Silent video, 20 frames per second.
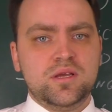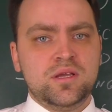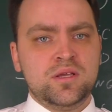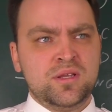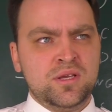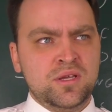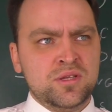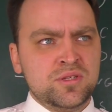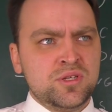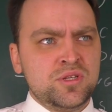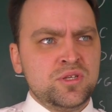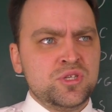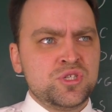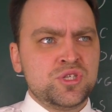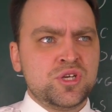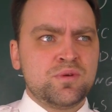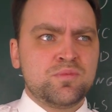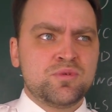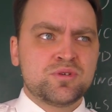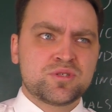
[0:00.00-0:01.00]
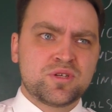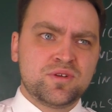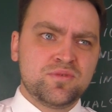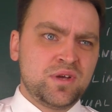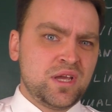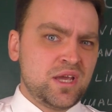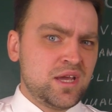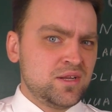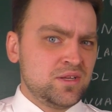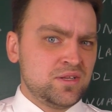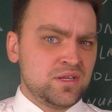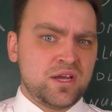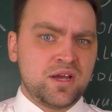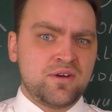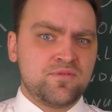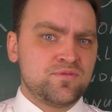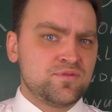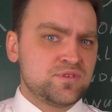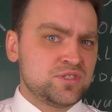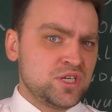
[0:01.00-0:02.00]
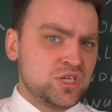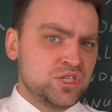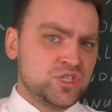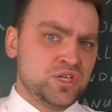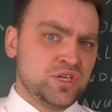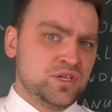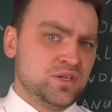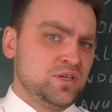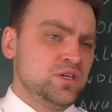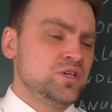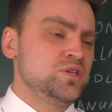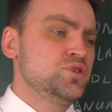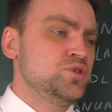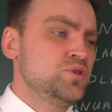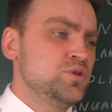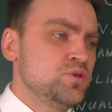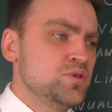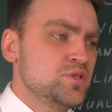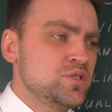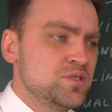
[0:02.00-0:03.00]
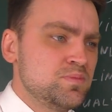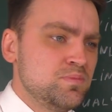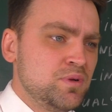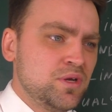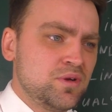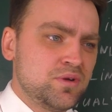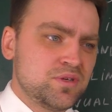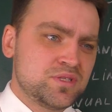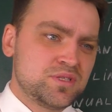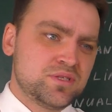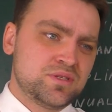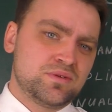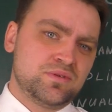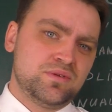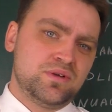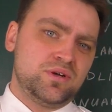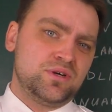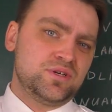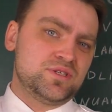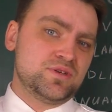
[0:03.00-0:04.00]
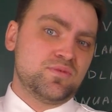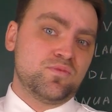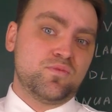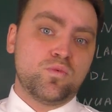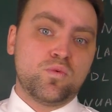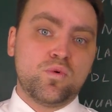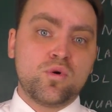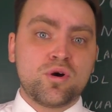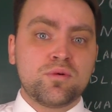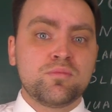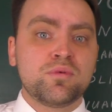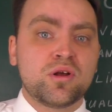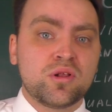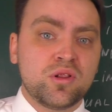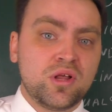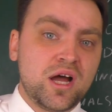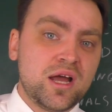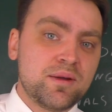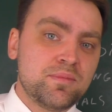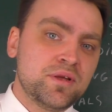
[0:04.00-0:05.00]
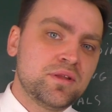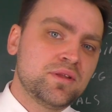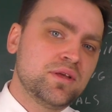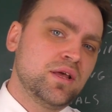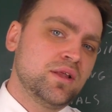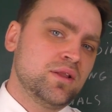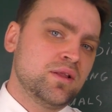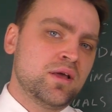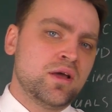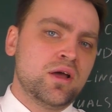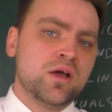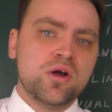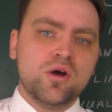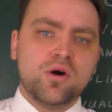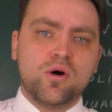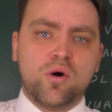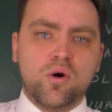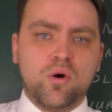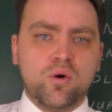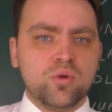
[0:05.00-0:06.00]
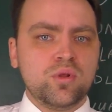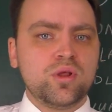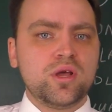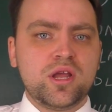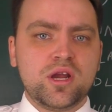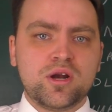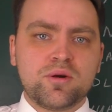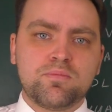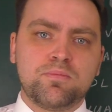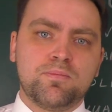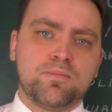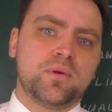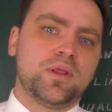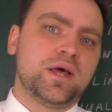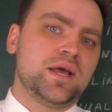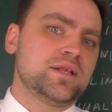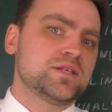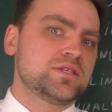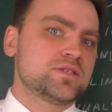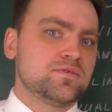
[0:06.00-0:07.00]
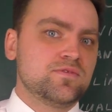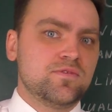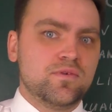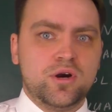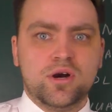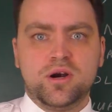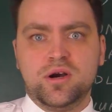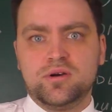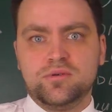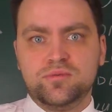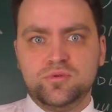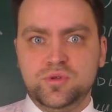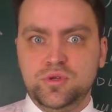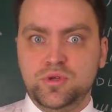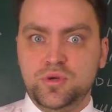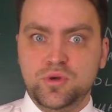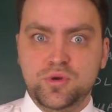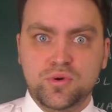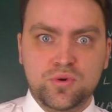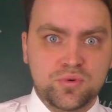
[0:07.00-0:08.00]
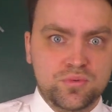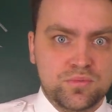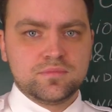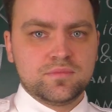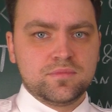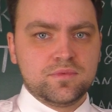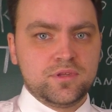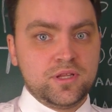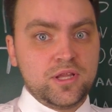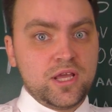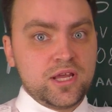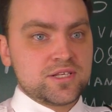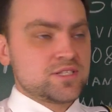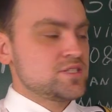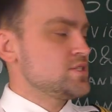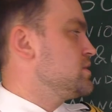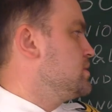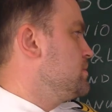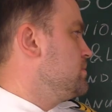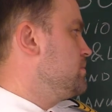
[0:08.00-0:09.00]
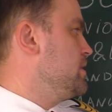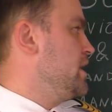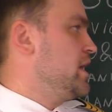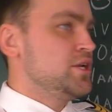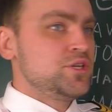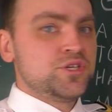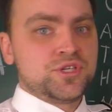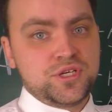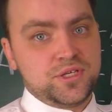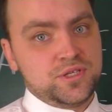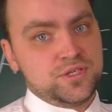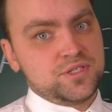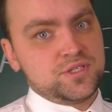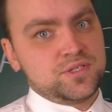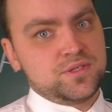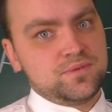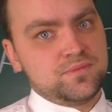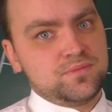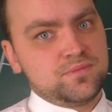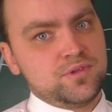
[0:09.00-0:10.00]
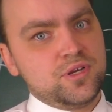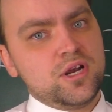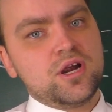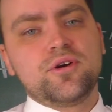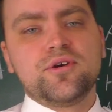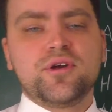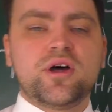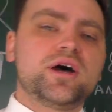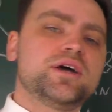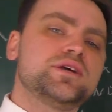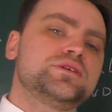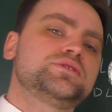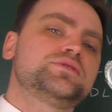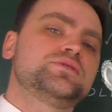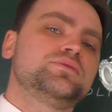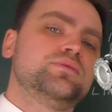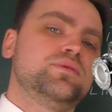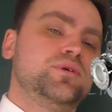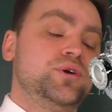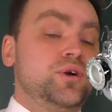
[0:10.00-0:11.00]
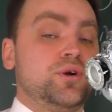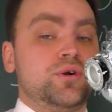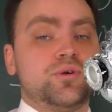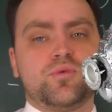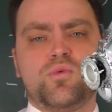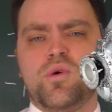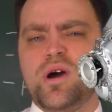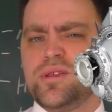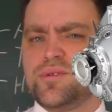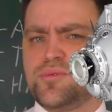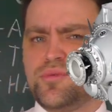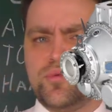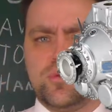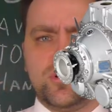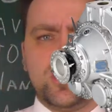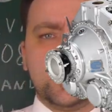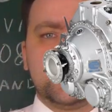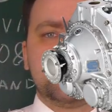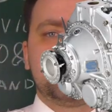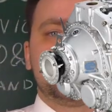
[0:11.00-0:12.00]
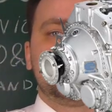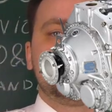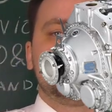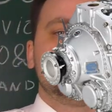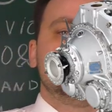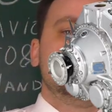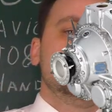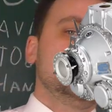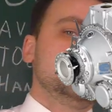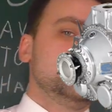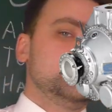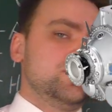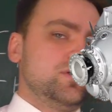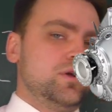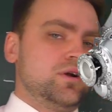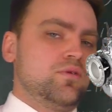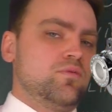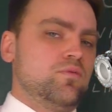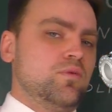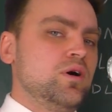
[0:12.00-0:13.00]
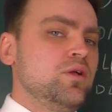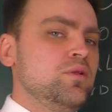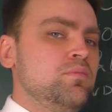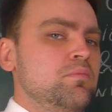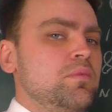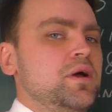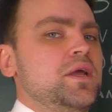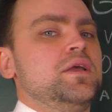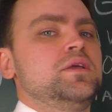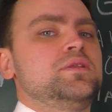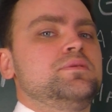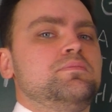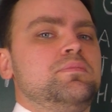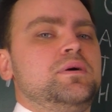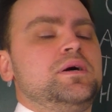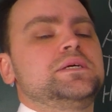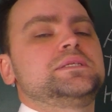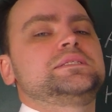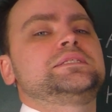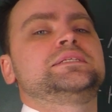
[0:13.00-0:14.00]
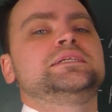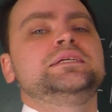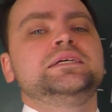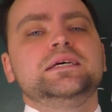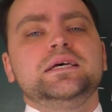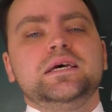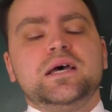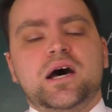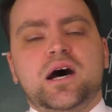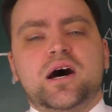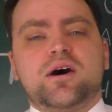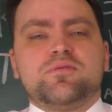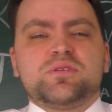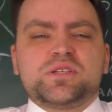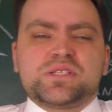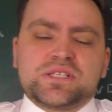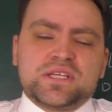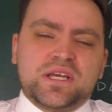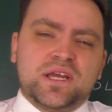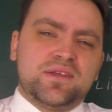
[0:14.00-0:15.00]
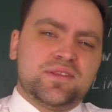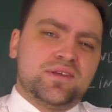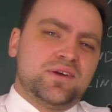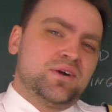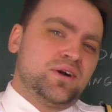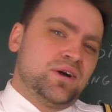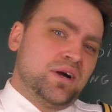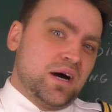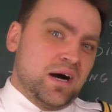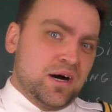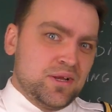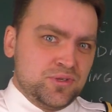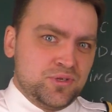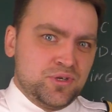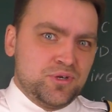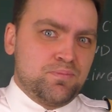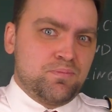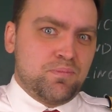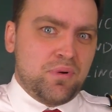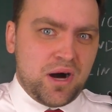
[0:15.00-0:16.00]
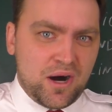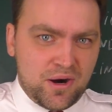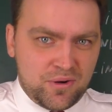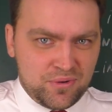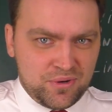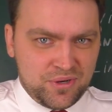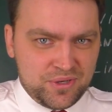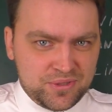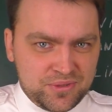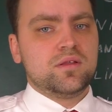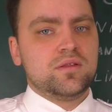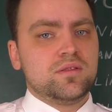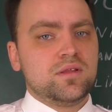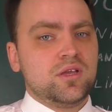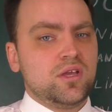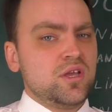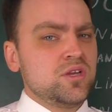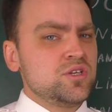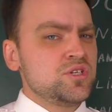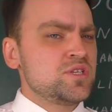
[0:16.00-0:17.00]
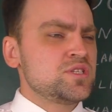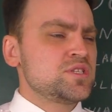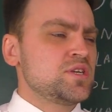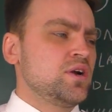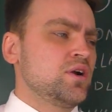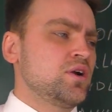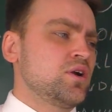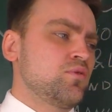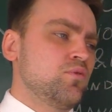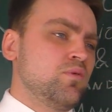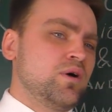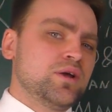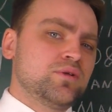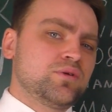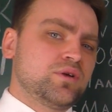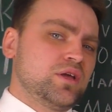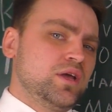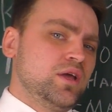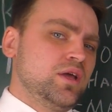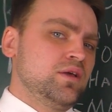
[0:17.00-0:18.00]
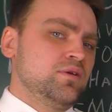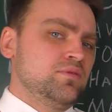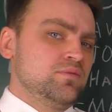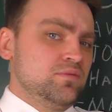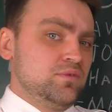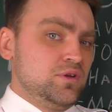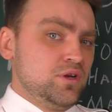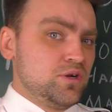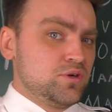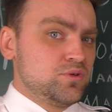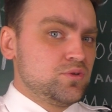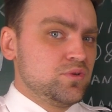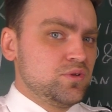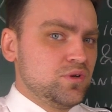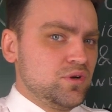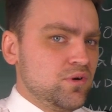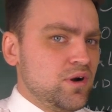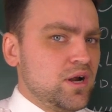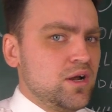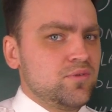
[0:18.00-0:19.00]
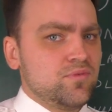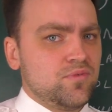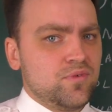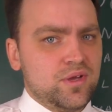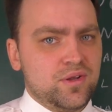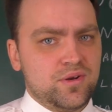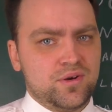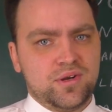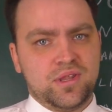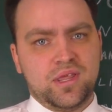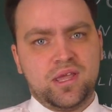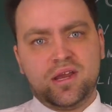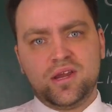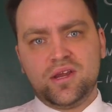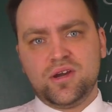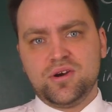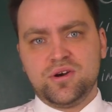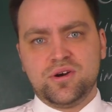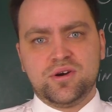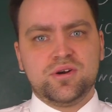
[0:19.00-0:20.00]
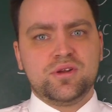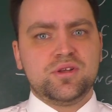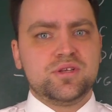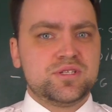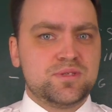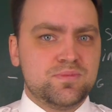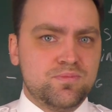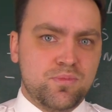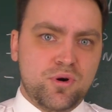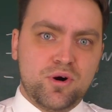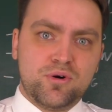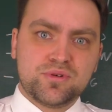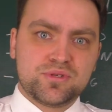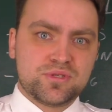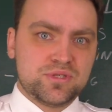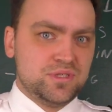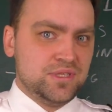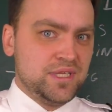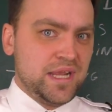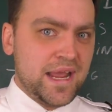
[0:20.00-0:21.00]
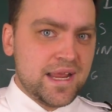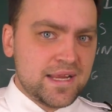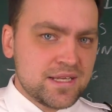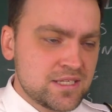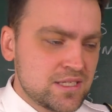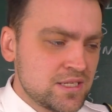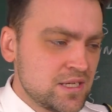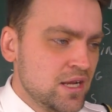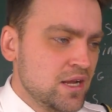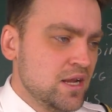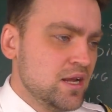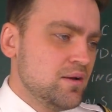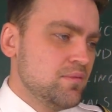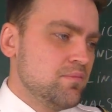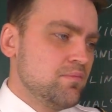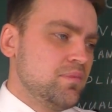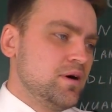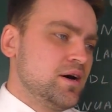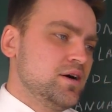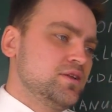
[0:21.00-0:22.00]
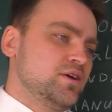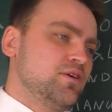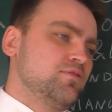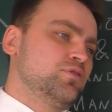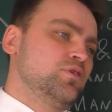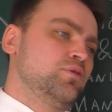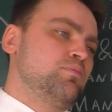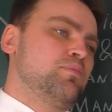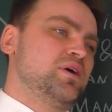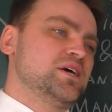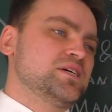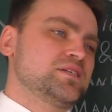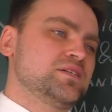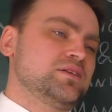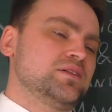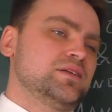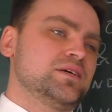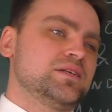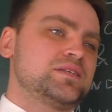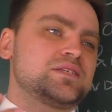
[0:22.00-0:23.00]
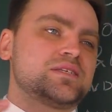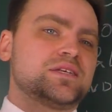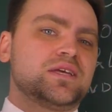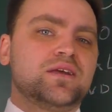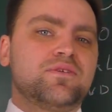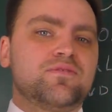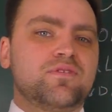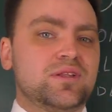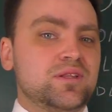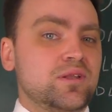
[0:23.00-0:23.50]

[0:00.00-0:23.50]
In Indonesia, mostly we hadn't have such an issues because there's a warm climate and all airplanes were new. The next, engines. They're nice, they're quite reliable, they're well made, but I would say they're underpowered. The engines are quite okay near to the ground where the air is most dense, but after passing, let's say, for